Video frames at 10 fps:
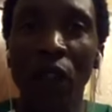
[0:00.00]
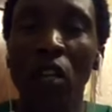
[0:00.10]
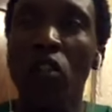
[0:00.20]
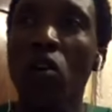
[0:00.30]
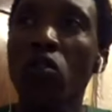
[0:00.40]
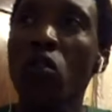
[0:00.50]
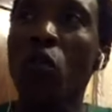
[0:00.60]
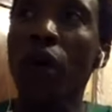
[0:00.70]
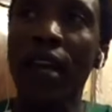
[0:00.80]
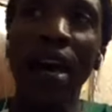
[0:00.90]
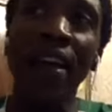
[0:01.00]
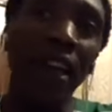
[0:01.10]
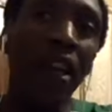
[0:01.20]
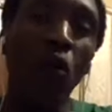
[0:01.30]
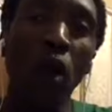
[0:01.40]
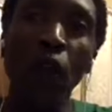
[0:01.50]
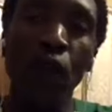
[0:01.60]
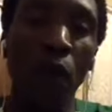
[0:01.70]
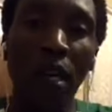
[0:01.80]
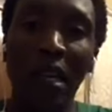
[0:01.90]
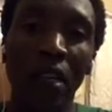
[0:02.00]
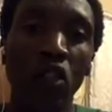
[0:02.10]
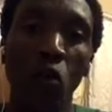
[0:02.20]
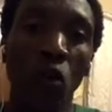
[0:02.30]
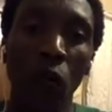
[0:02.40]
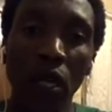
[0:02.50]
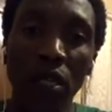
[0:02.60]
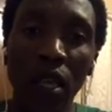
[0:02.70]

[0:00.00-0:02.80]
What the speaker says: So, but I ran away from athletics always.